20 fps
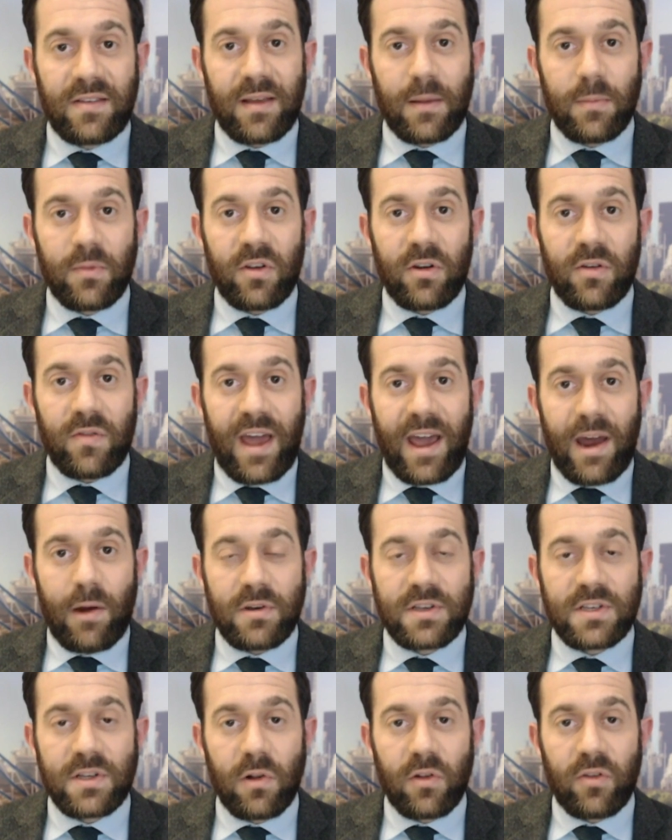as some sort of
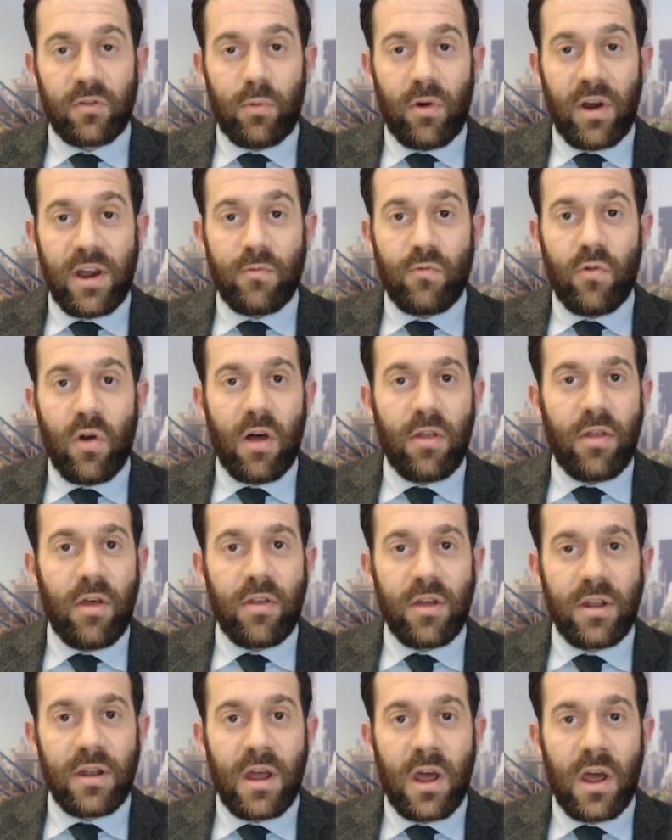aerosol spray,
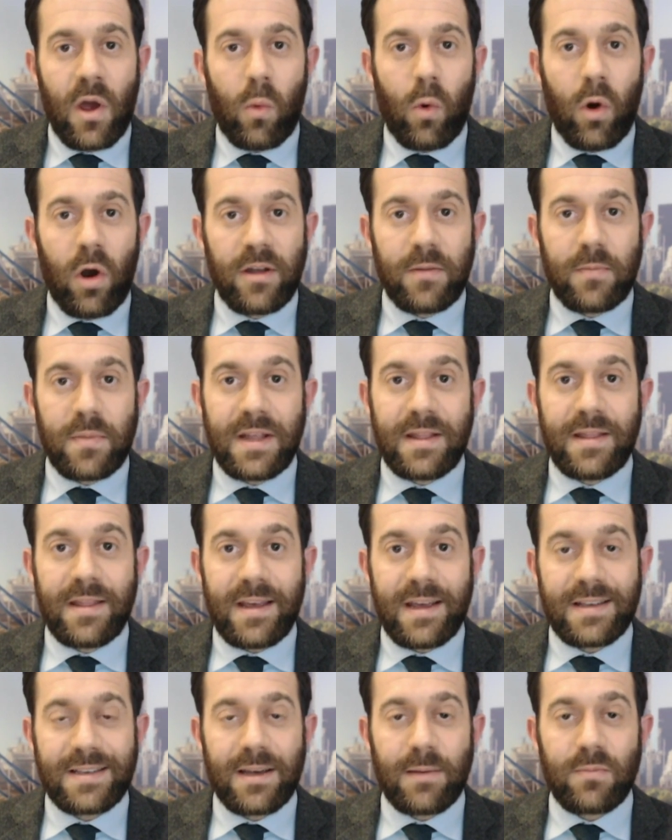rather than what had been
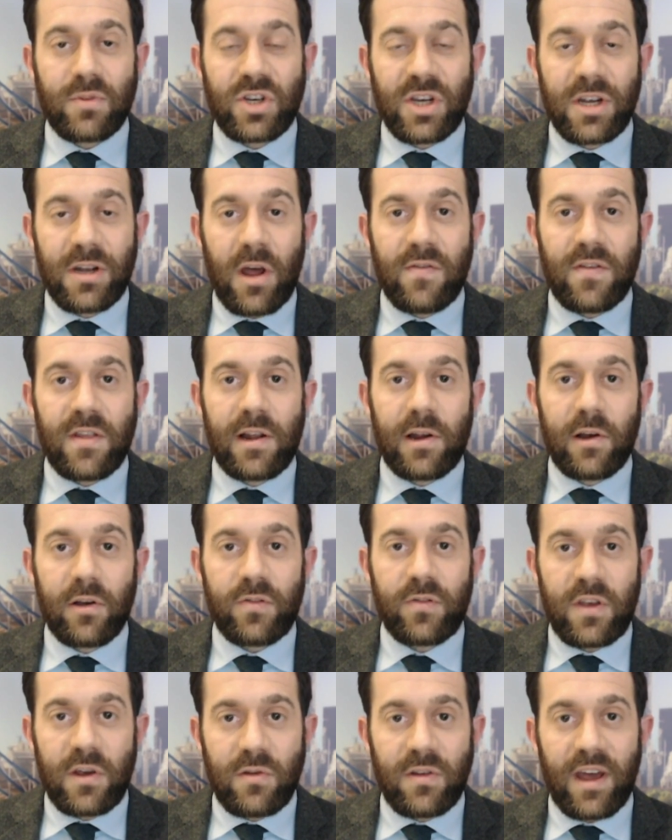the assumption over the
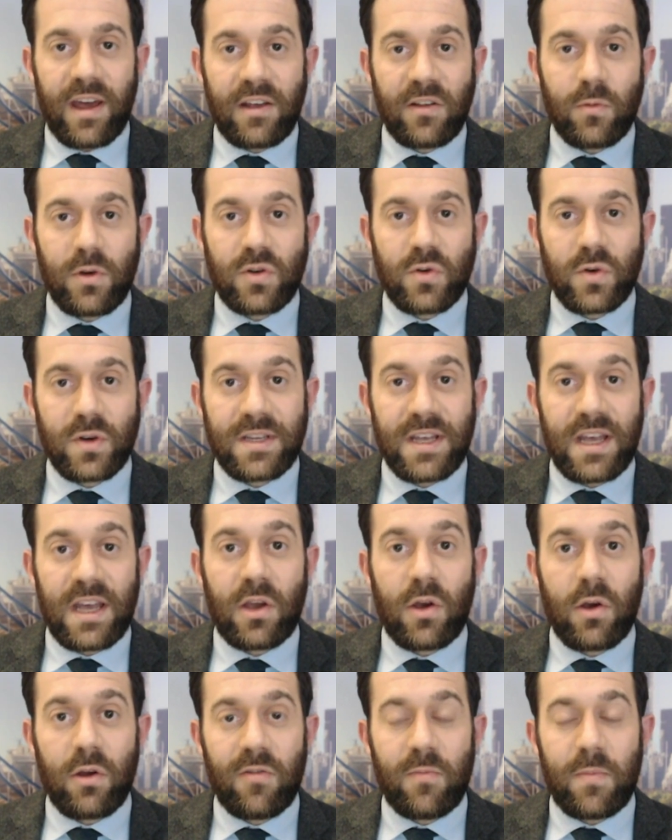last few days, which was
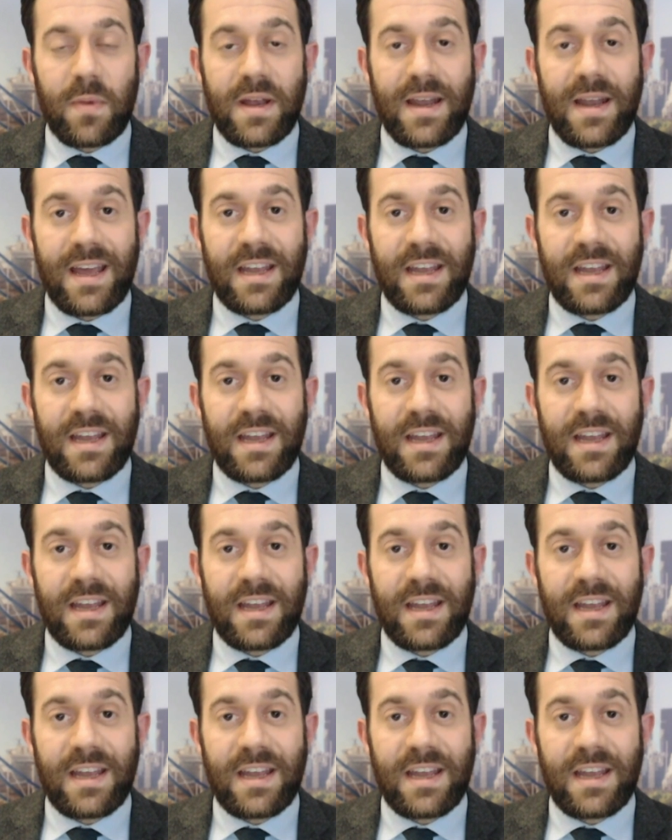it could have